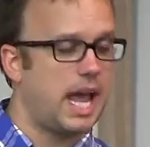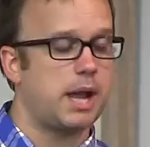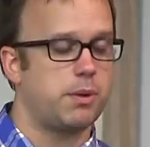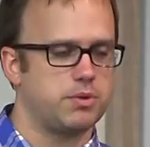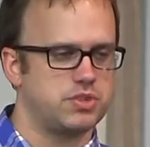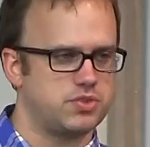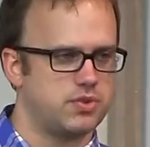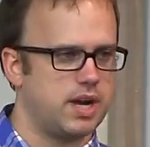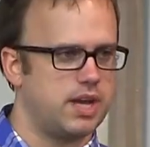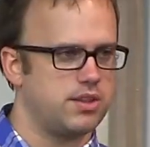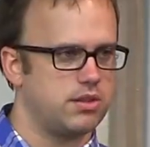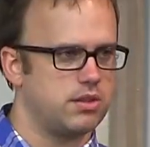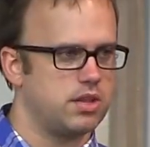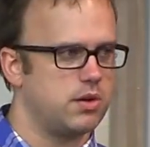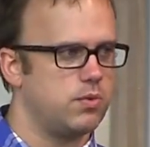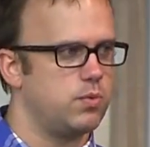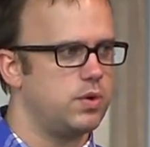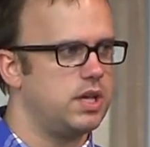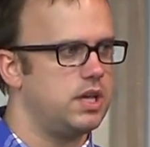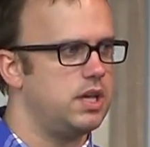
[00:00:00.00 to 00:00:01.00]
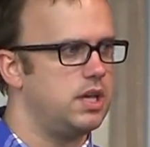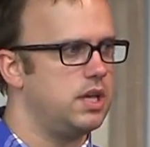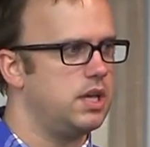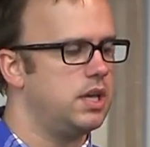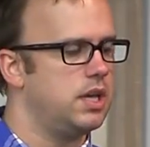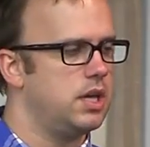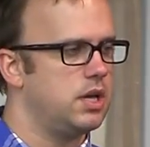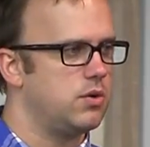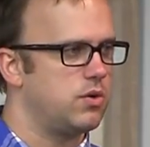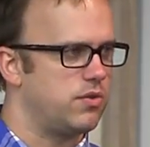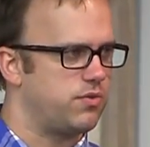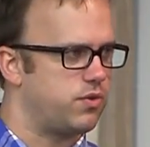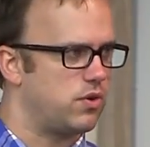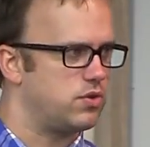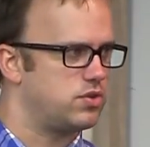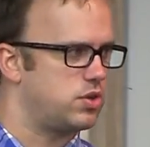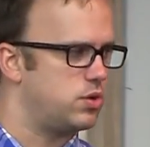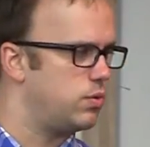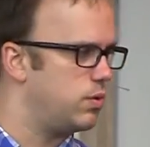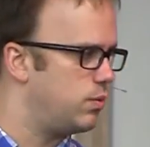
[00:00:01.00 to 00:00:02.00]
the language rather, that we
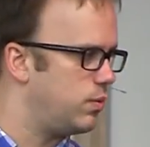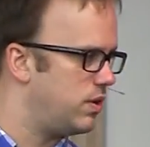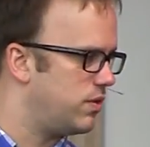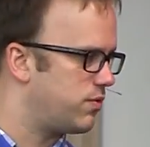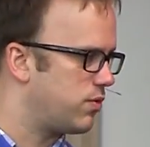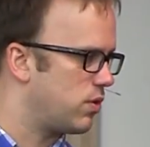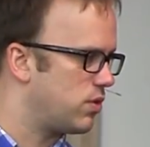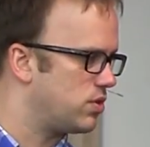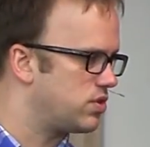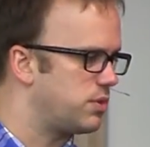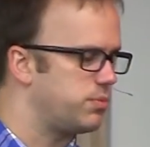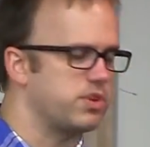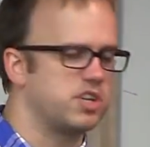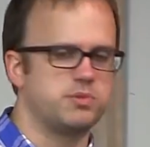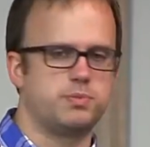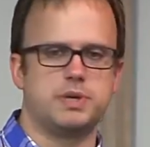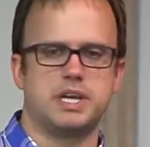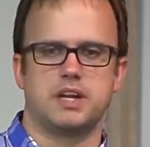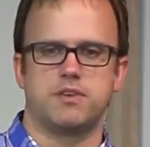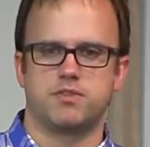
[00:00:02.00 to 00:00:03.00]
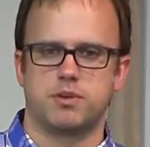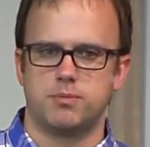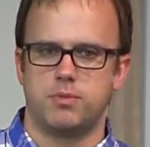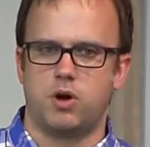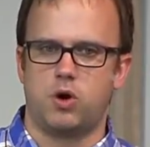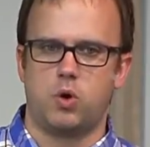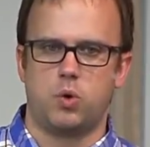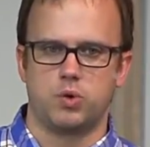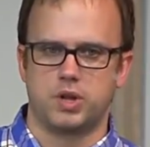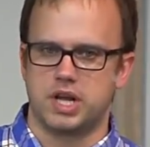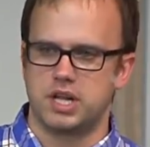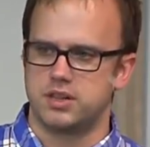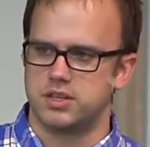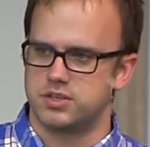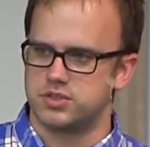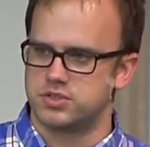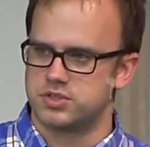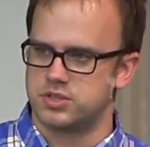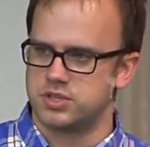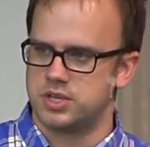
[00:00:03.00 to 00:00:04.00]
refer to when we refer to something as being from Old
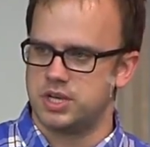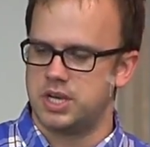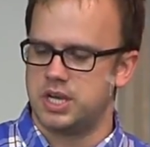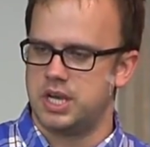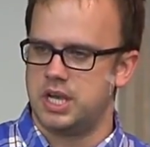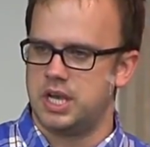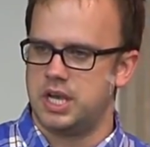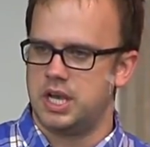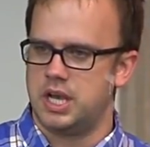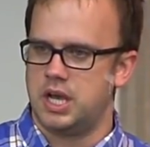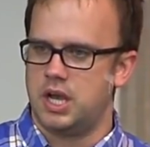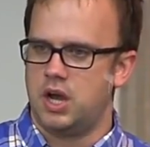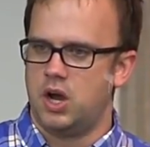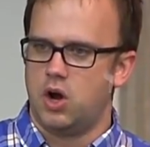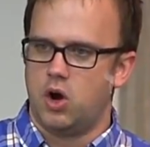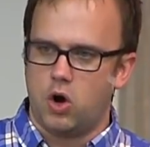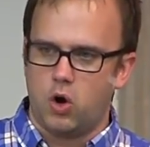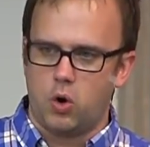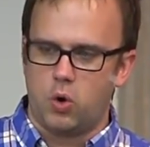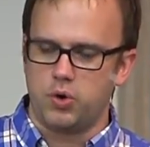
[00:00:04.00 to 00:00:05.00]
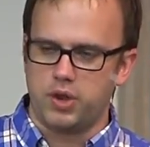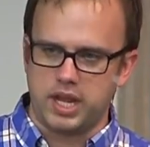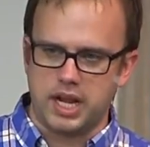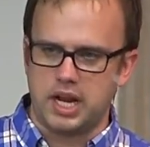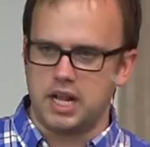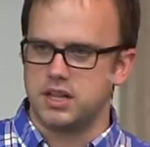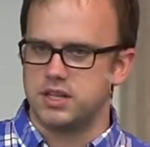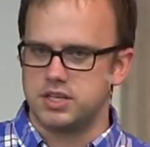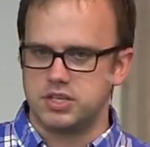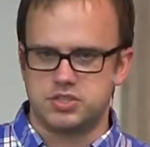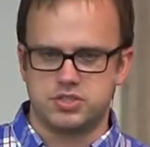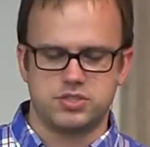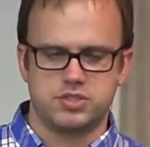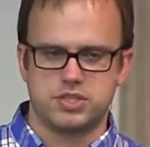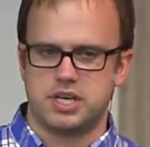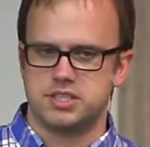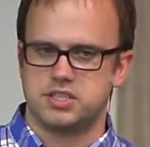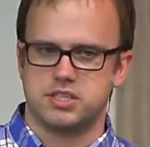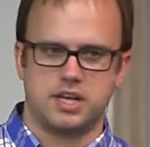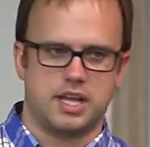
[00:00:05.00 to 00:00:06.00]
English. Old English
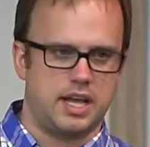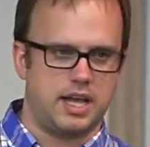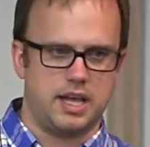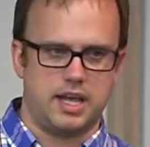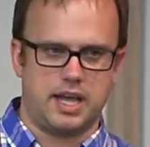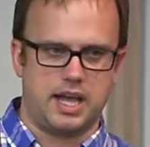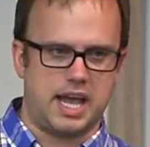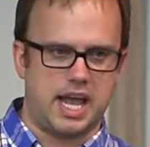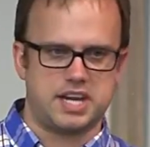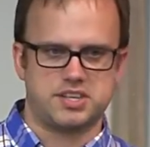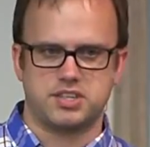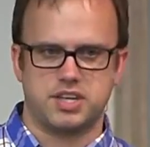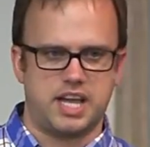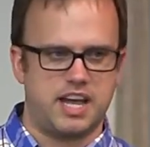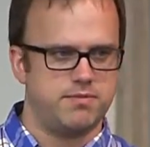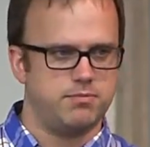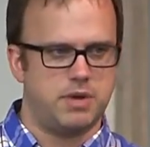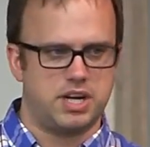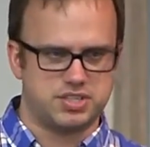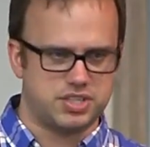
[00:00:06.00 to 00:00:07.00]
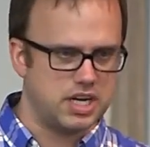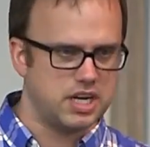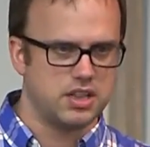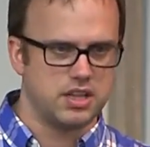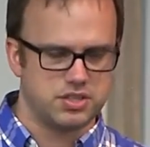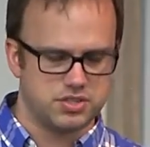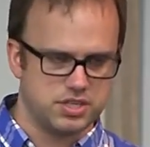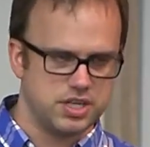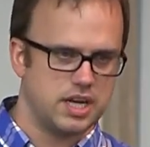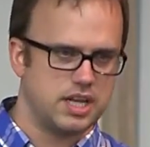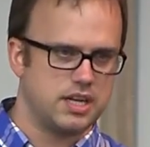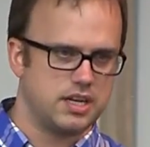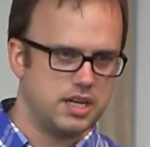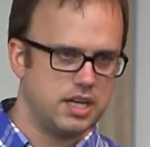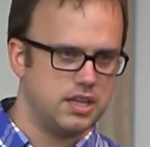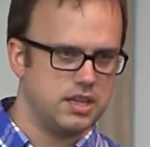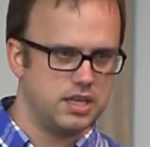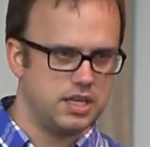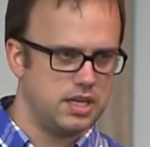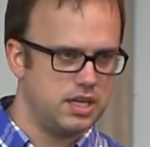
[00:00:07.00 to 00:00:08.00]
doesn't actually have much English in
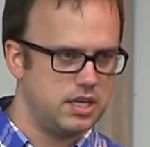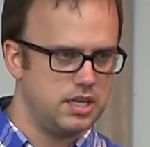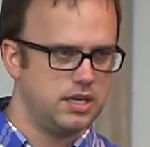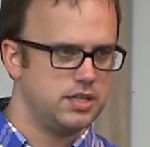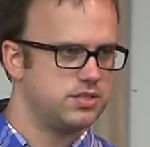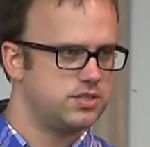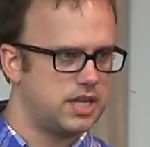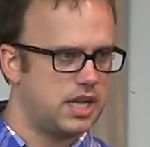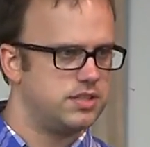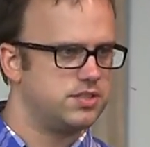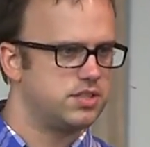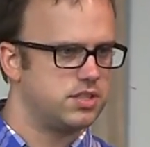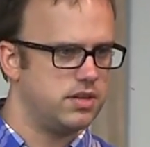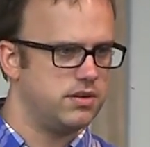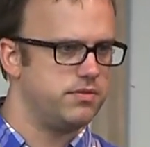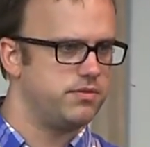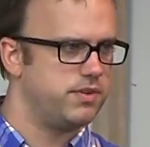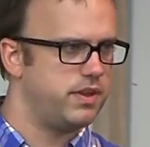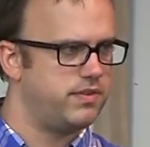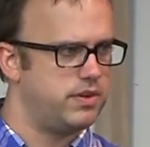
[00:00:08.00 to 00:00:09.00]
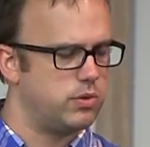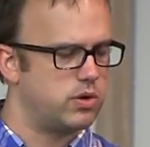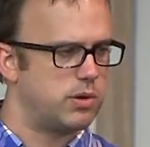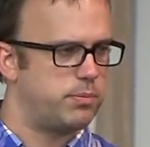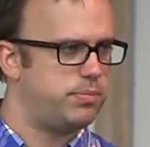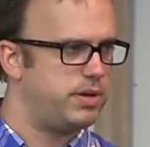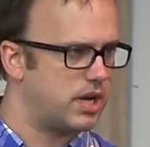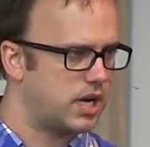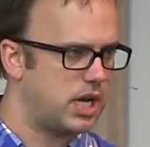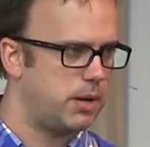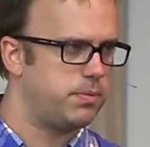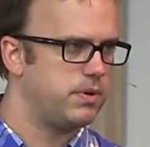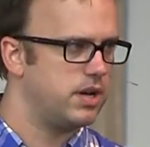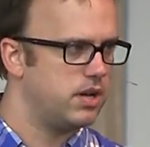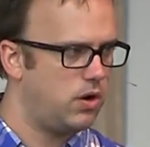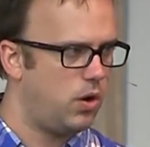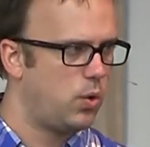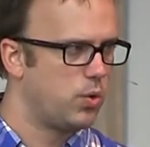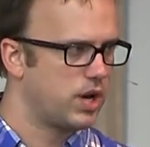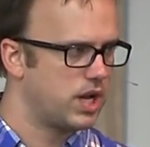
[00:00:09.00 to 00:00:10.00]
it, in the sense of if you were to pick up
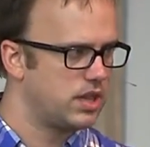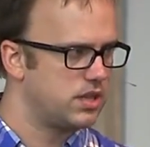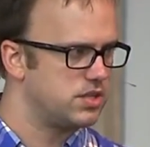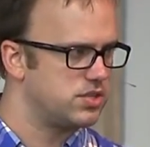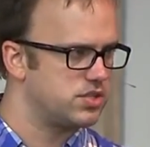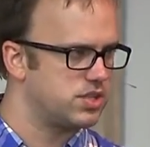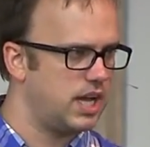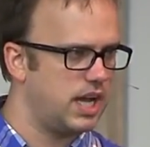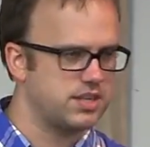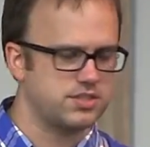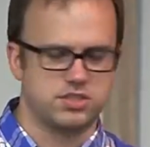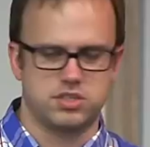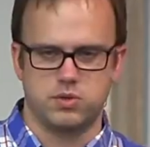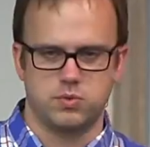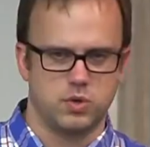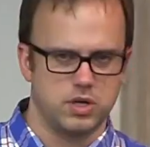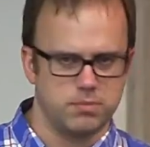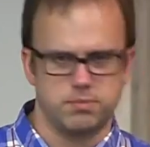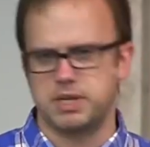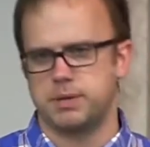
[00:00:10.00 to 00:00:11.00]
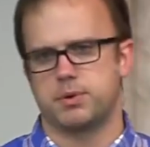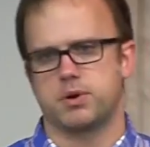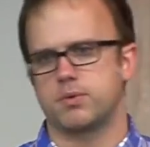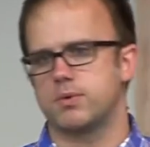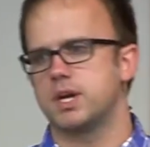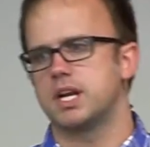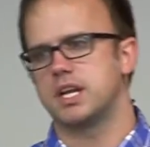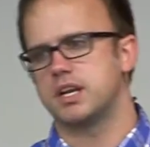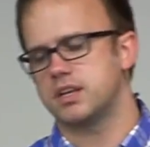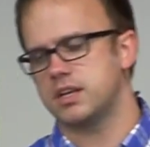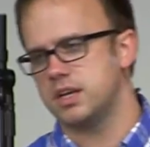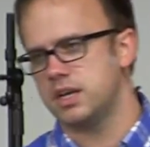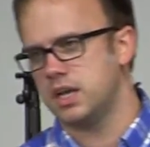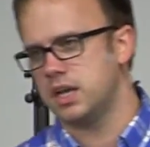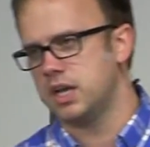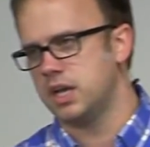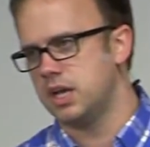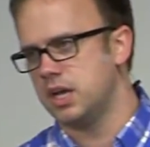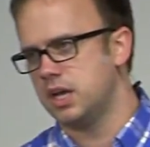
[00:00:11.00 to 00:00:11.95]
an Old English text, you wouldn't be able to read it.